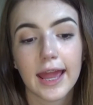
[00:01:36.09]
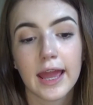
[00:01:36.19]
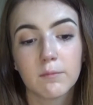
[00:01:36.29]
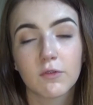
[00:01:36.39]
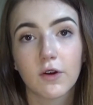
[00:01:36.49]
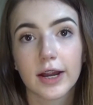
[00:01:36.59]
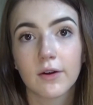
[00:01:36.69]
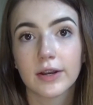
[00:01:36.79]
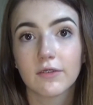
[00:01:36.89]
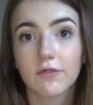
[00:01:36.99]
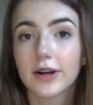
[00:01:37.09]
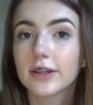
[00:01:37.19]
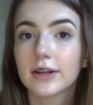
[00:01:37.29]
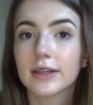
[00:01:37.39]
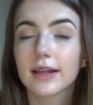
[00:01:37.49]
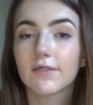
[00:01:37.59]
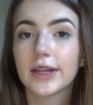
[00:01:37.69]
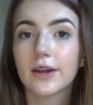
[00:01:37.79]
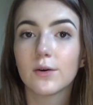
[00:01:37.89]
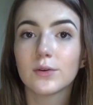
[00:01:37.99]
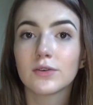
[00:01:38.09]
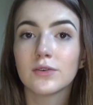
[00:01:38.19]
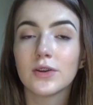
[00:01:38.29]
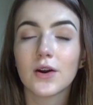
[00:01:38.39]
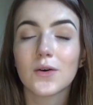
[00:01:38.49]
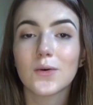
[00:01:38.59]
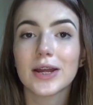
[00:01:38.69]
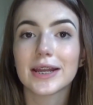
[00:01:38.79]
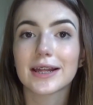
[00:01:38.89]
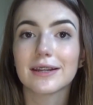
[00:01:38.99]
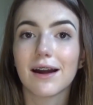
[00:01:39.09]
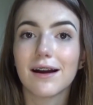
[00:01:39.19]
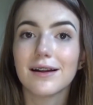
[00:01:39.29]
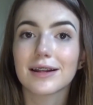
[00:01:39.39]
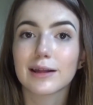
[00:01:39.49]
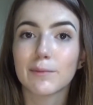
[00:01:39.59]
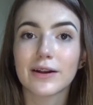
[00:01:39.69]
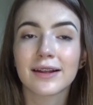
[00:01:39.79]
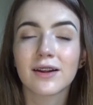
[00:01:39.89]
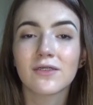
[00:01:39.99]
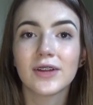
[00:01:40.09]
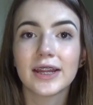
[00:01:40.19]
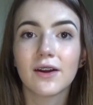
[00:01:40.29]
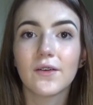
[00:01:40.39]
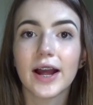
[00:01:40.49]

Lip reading: And before I go any further in this video, no, it is not a sponsored video.